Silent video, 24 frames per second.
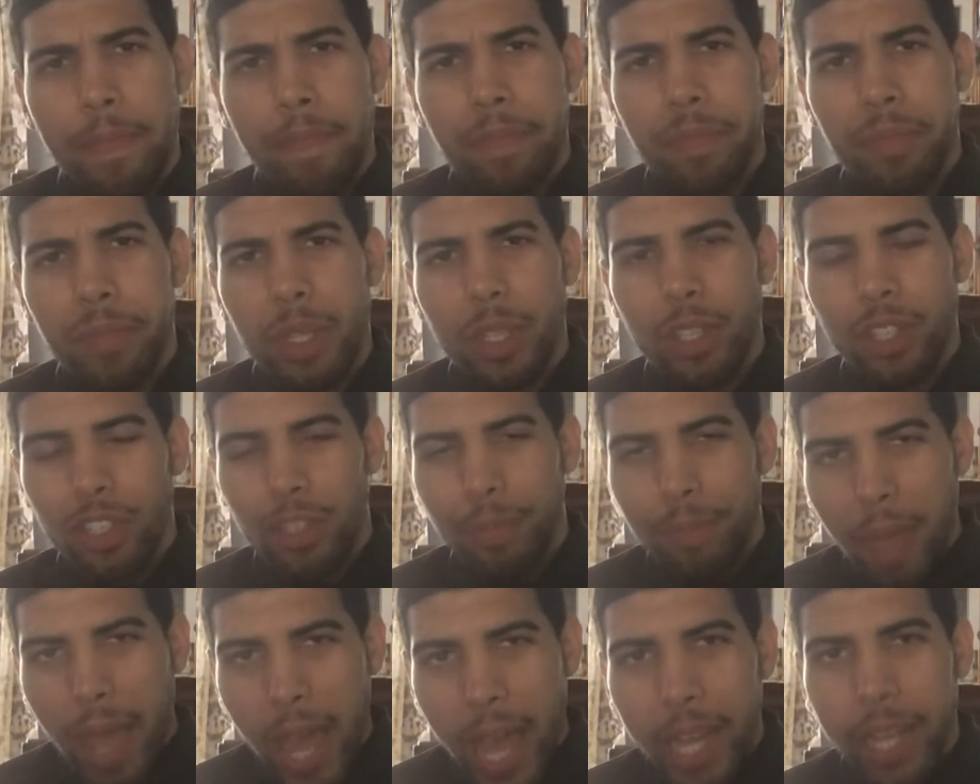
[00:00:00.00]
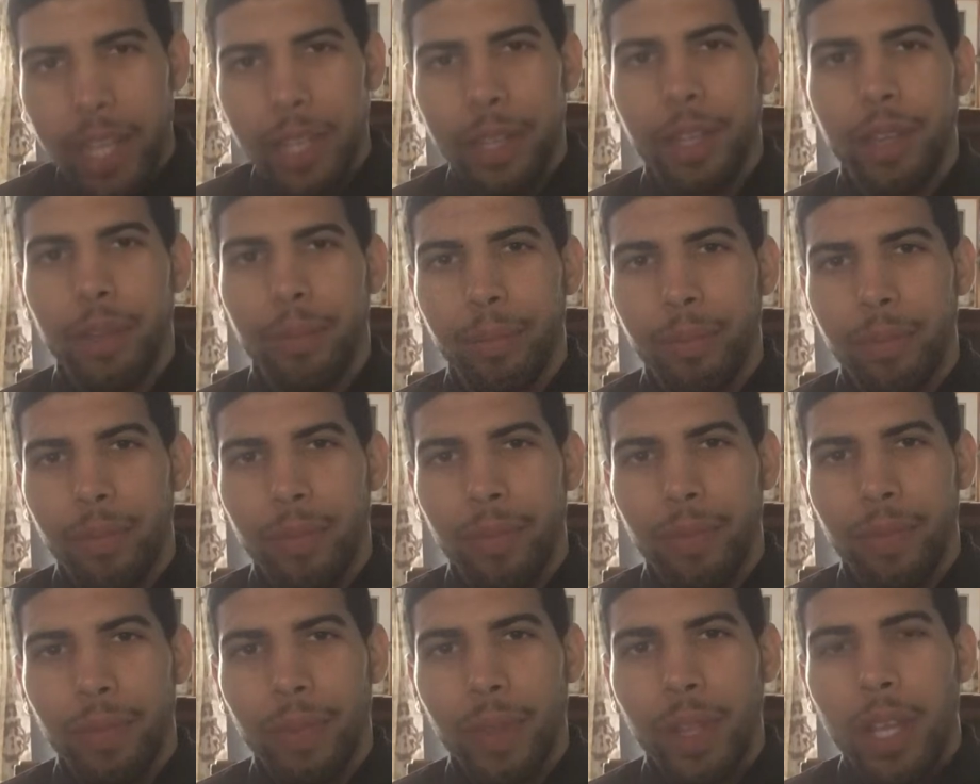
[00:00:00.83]
to smacking him.
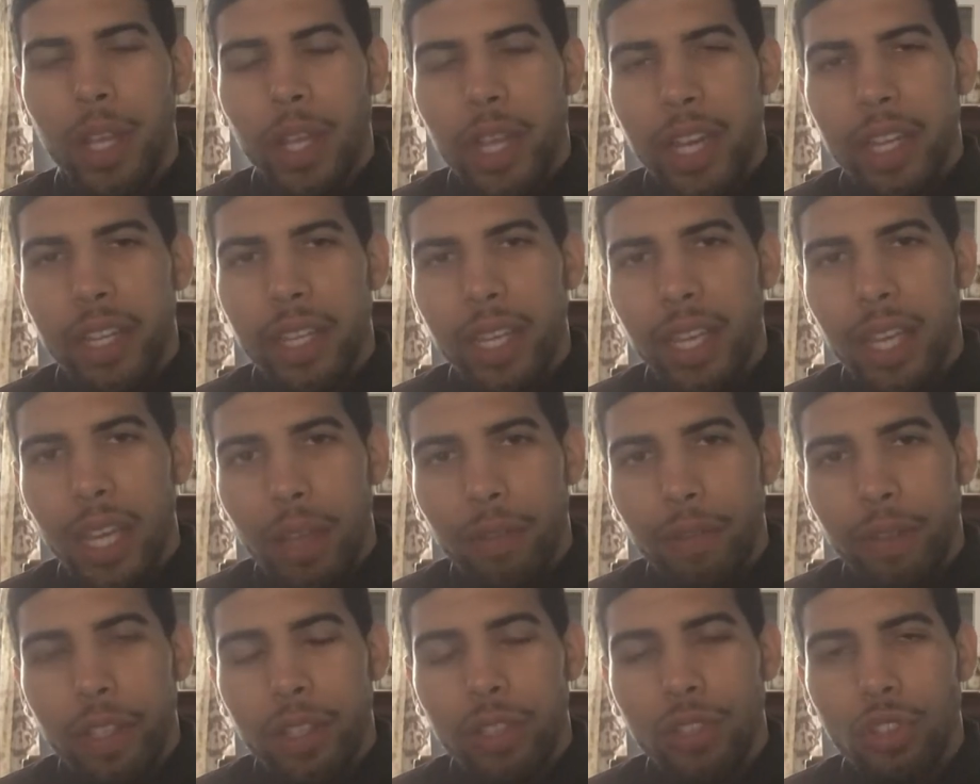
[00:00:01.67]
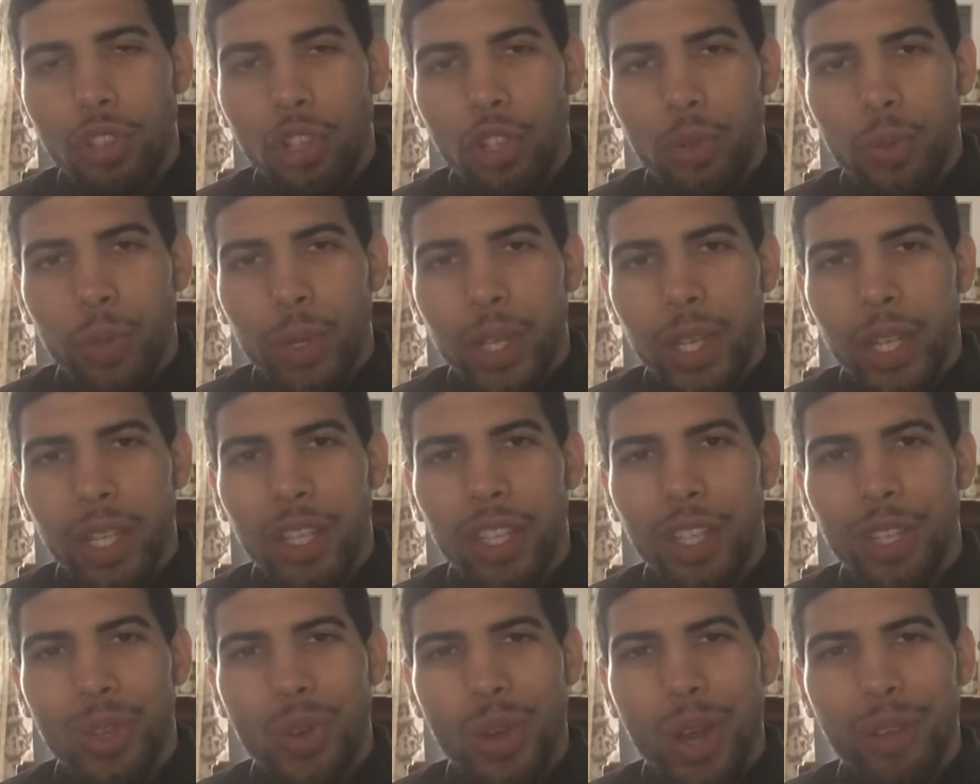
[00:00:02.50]
And even during
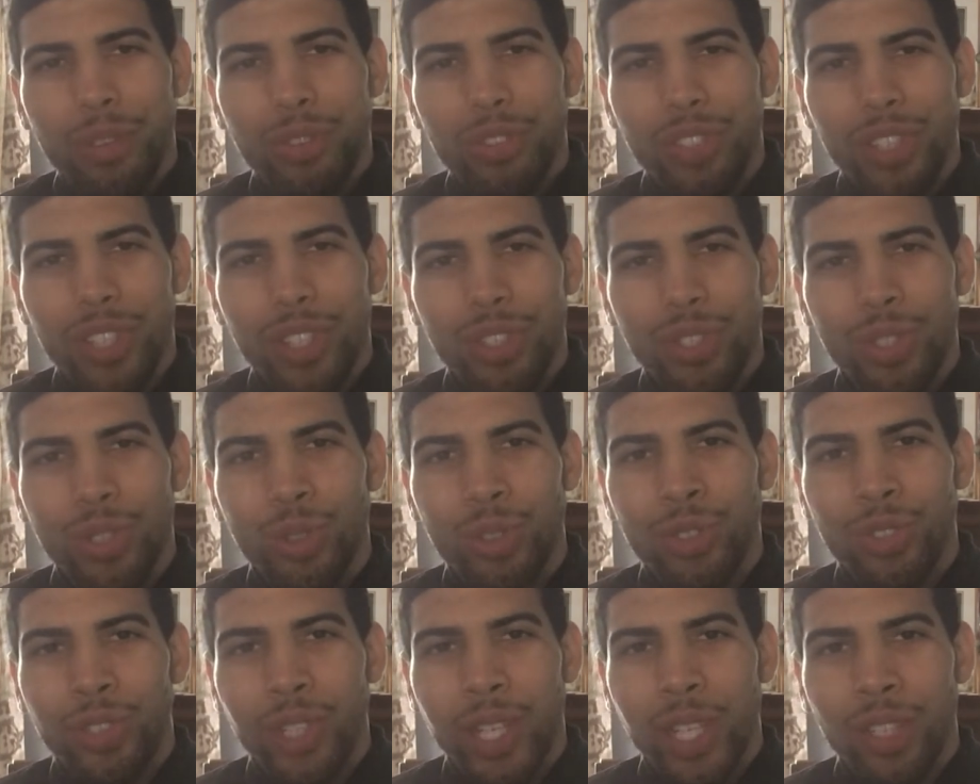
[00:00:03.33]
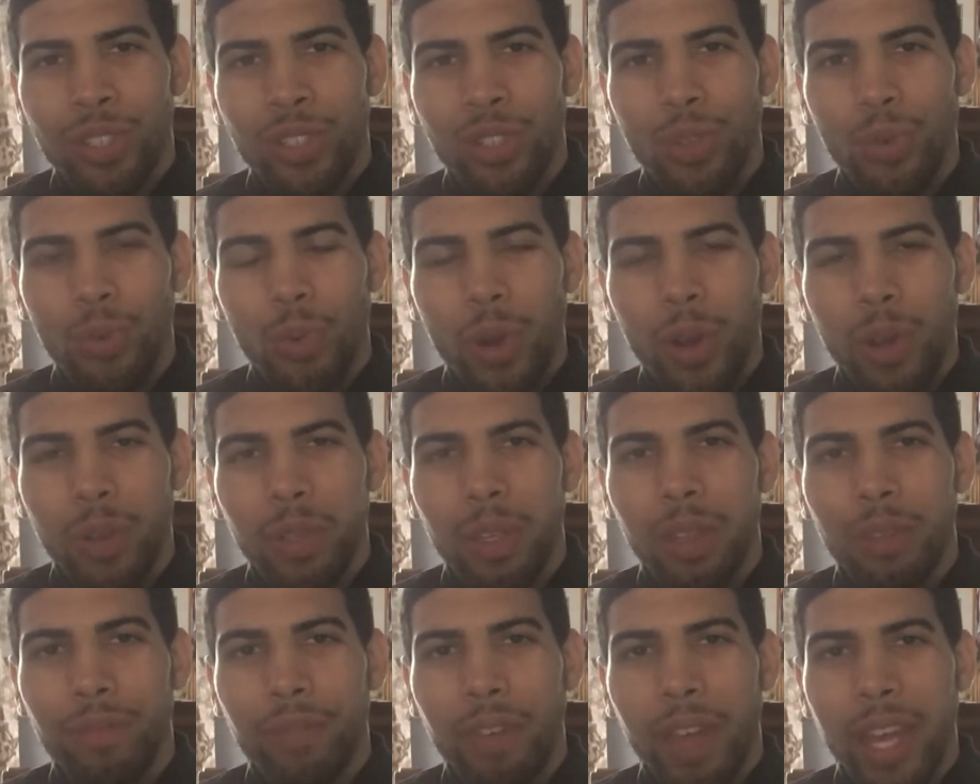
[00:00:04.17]
the UFC 261
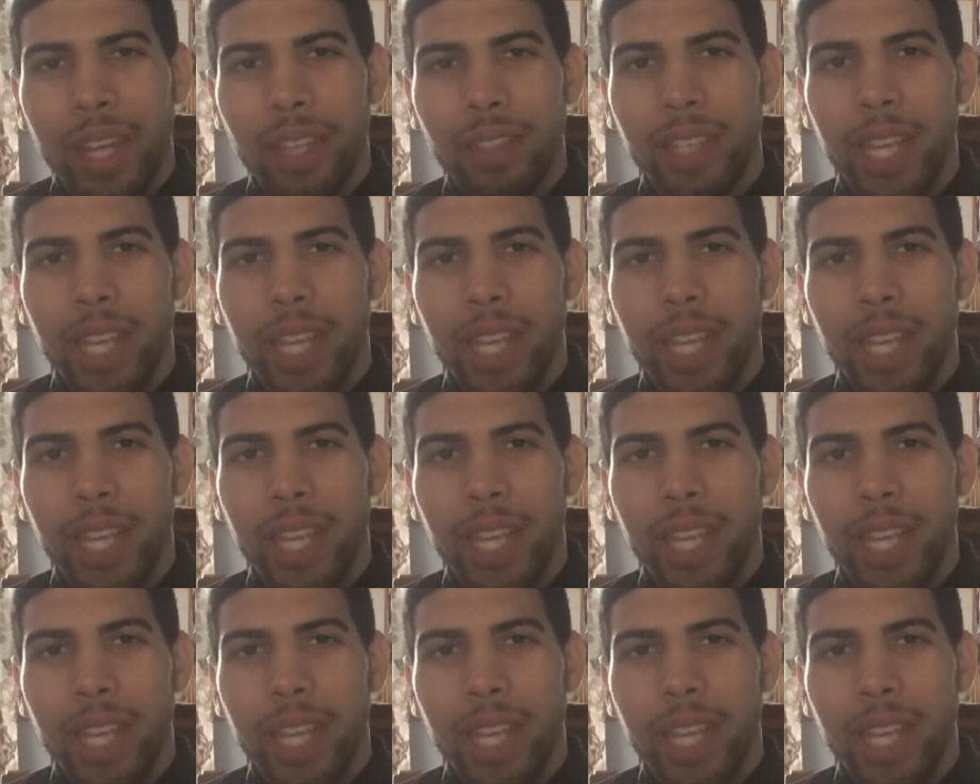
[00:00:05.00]
event,